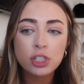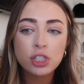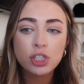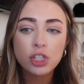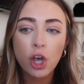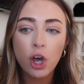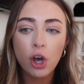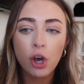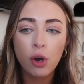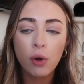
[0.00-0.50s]

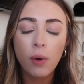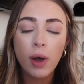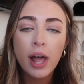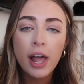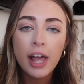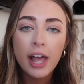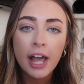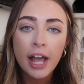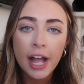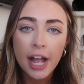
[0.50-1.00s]
So
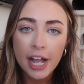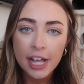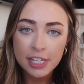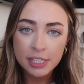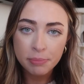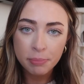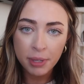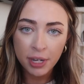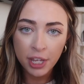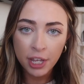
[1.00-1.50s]

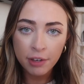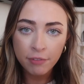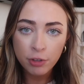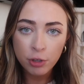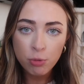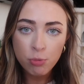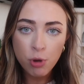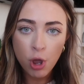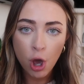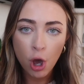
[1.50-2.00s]
as many of
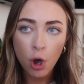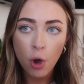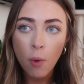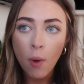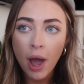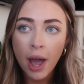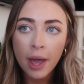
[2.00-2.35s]
you know,